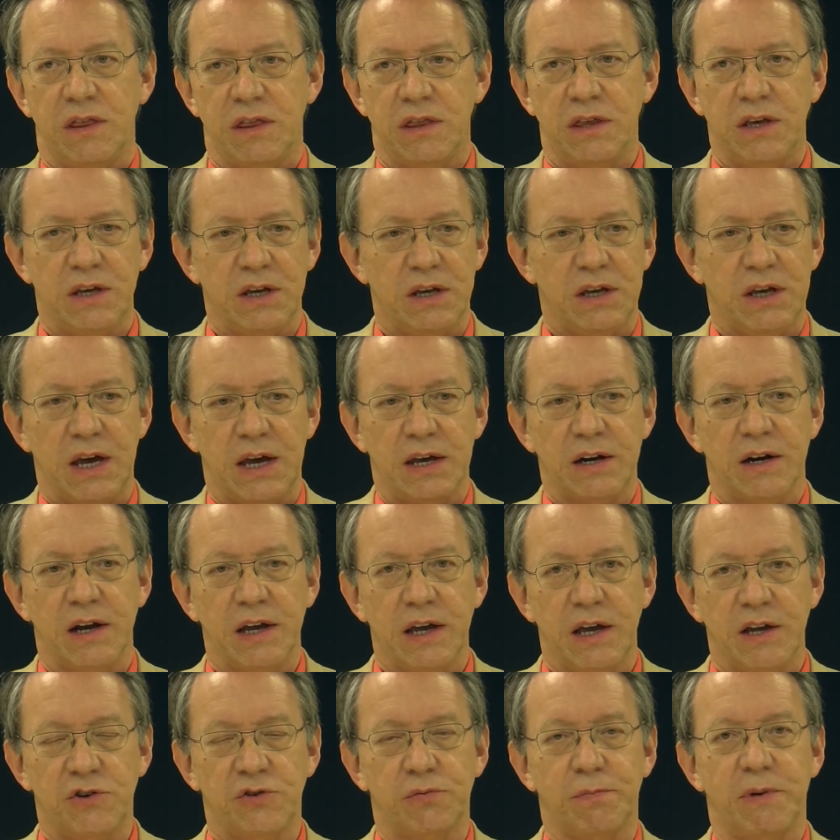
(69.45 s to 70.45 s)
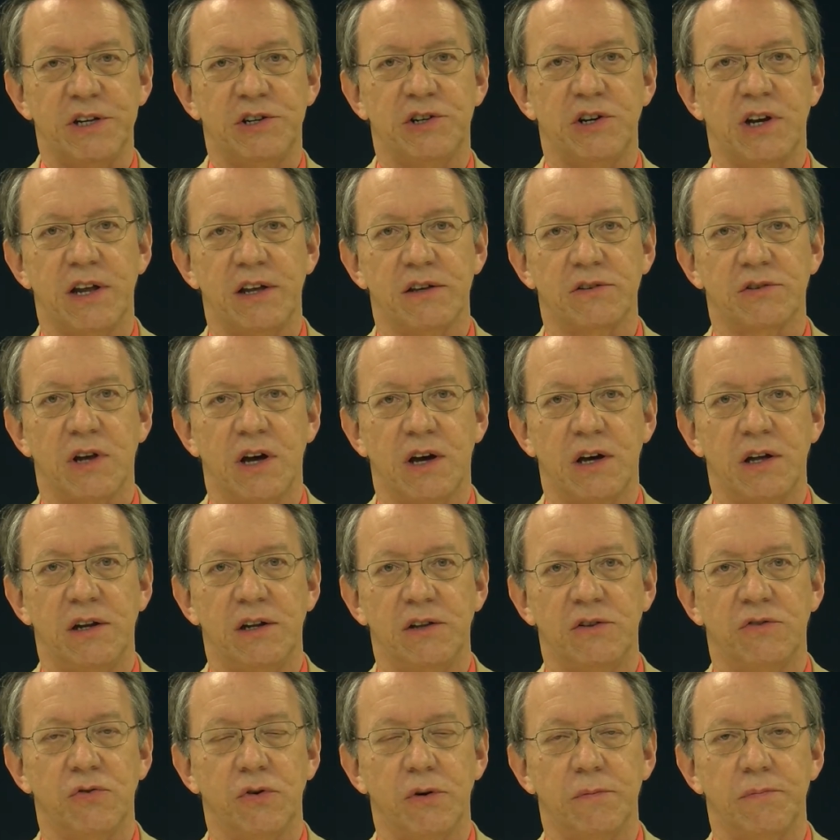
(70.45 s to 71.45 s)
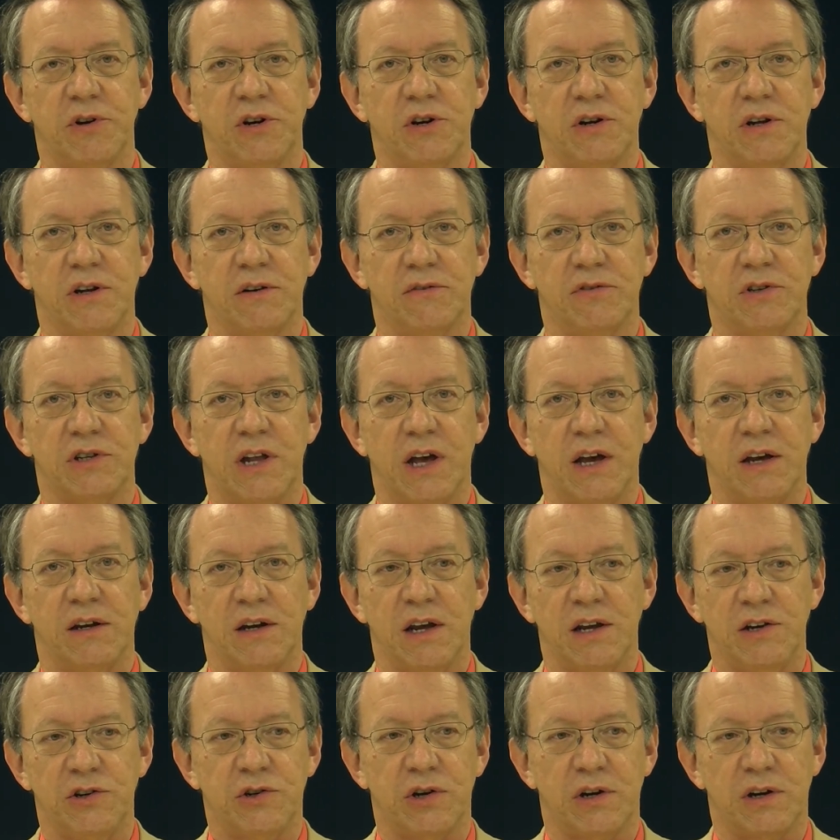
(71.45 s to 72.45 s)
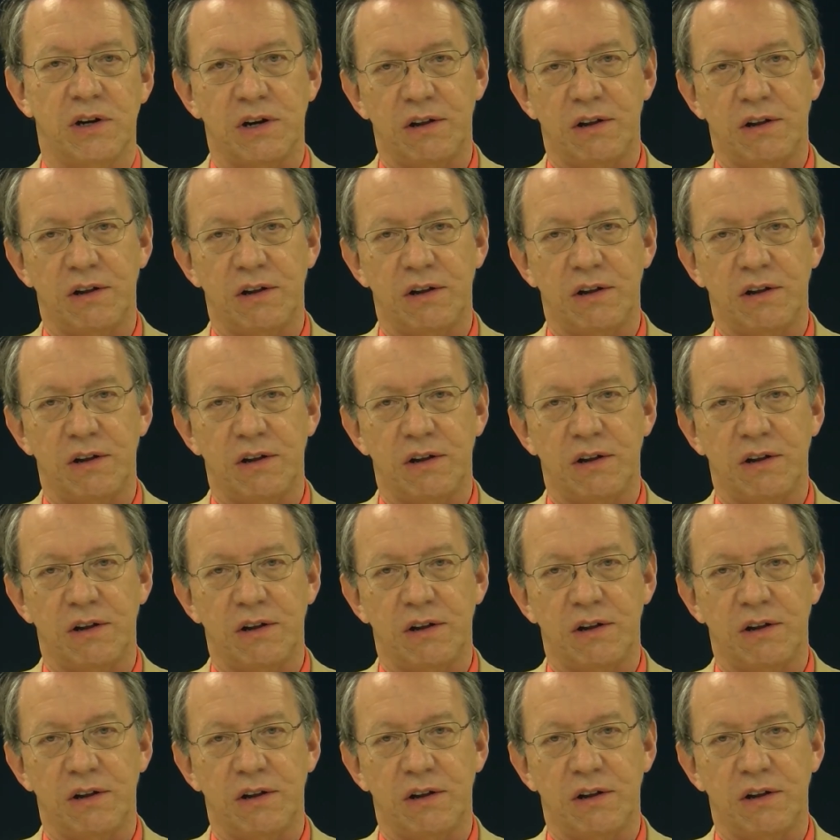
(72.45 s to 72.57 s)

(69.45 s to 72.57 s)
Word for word: the NIH budget has gone into a period of stagnation,